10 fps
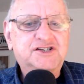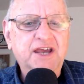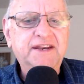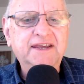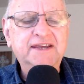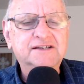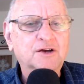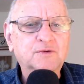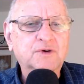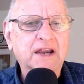getting his
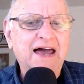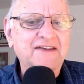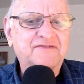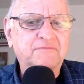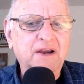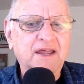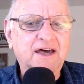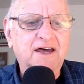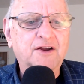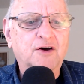own life
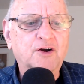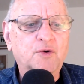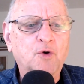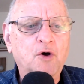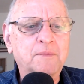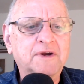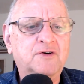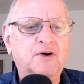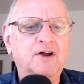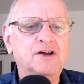blood on a Roman
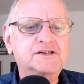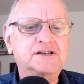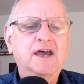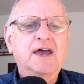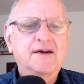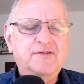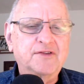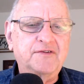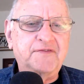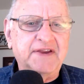cross for
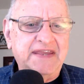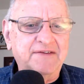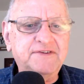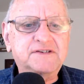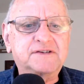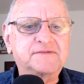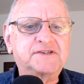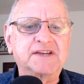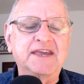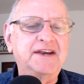the forgiveness of
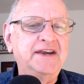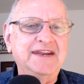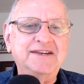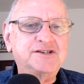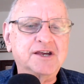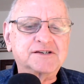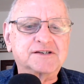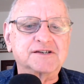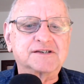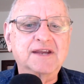sin and
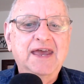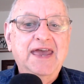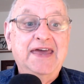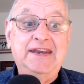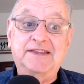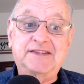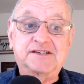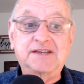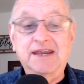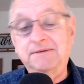injustice. And at the
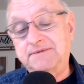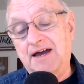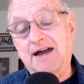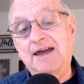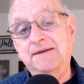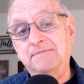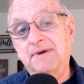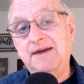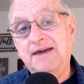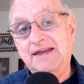same time,
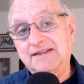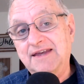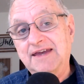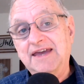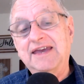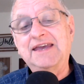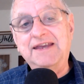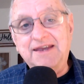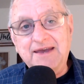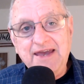
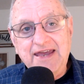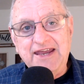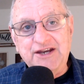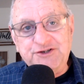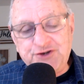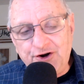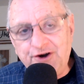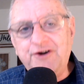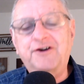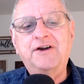he, in
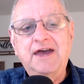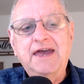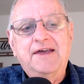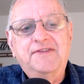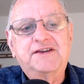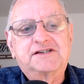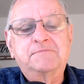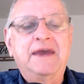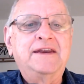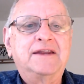turn, this
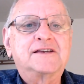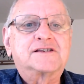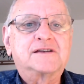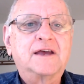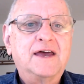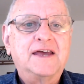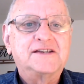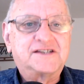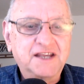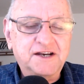made us
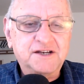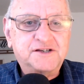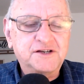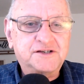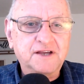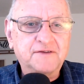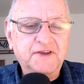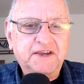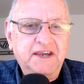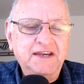citizens of
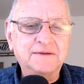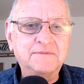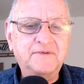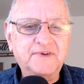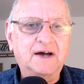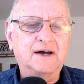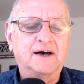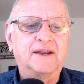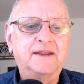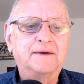the kingdom of
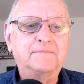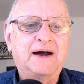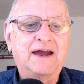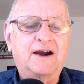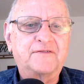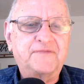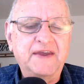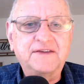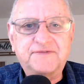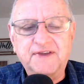God by our
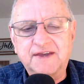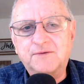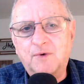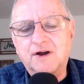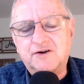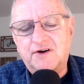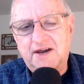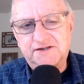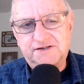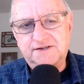faith in what
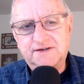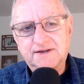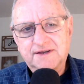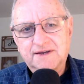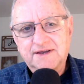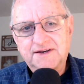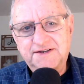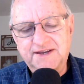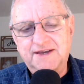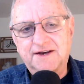Christ
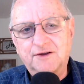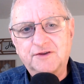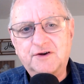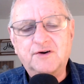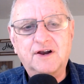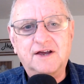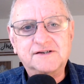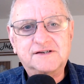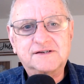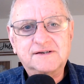did on the
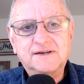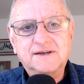cross,